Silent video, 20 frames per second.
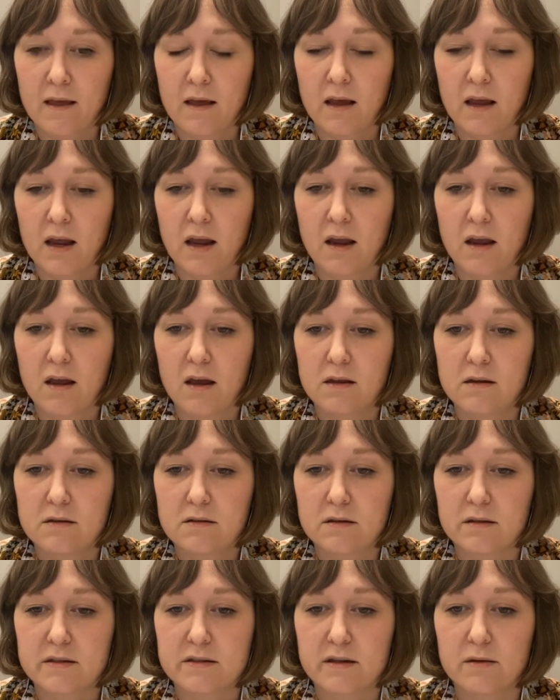
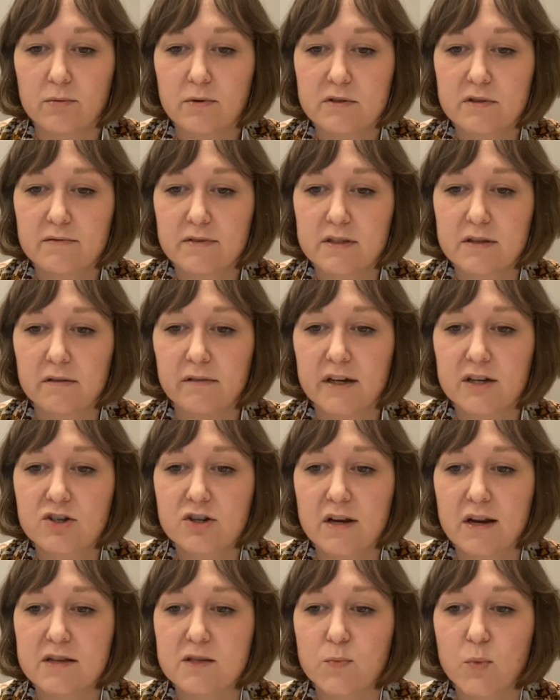And let's see, Roosevelt's
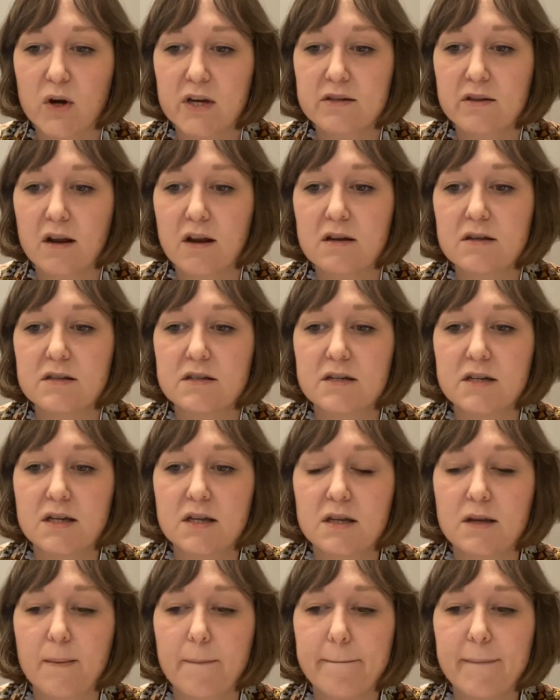election as president
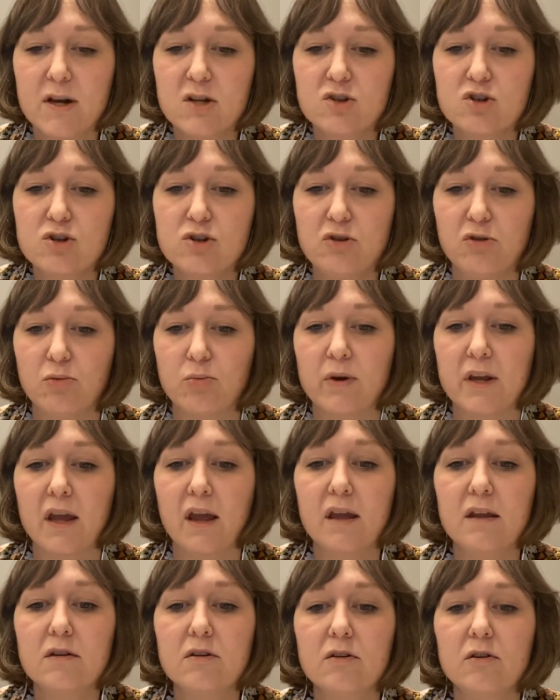did much to
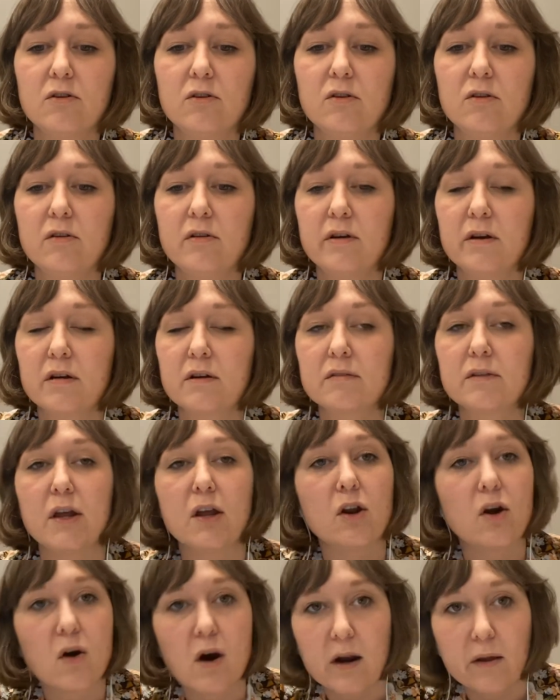rekindle,
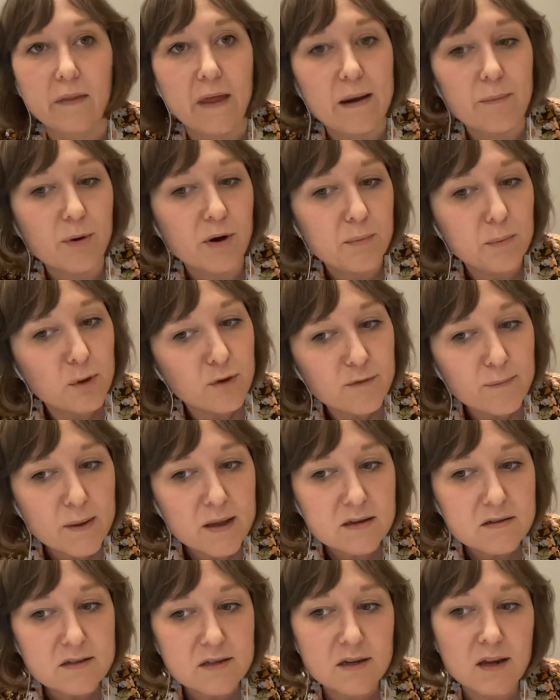our labor
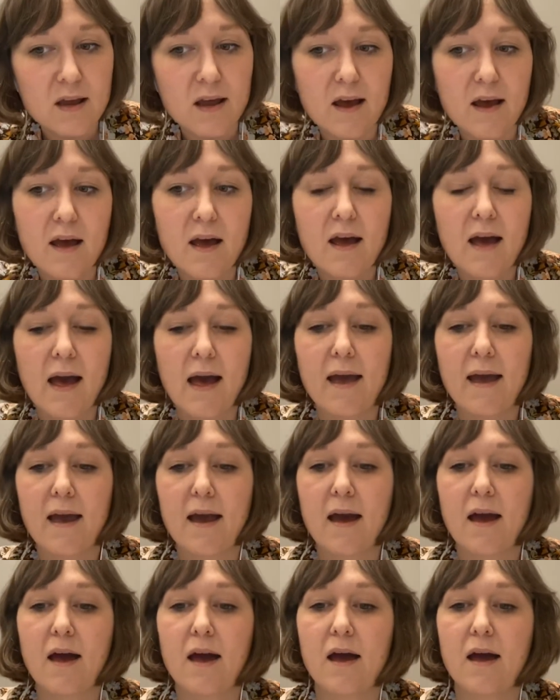movement.
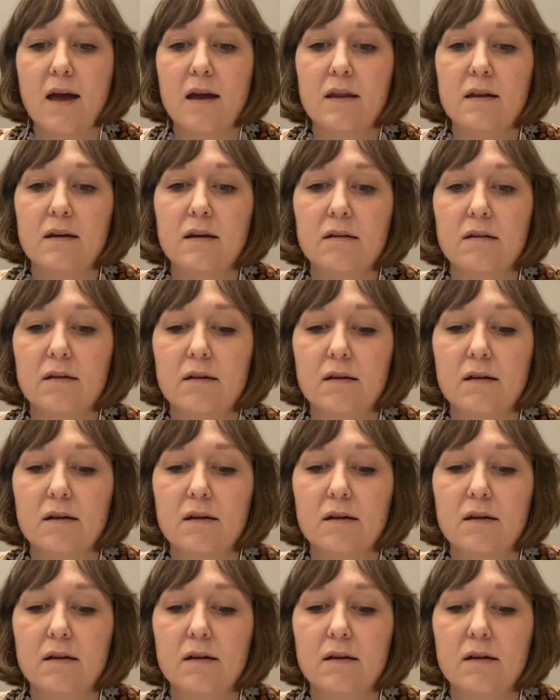But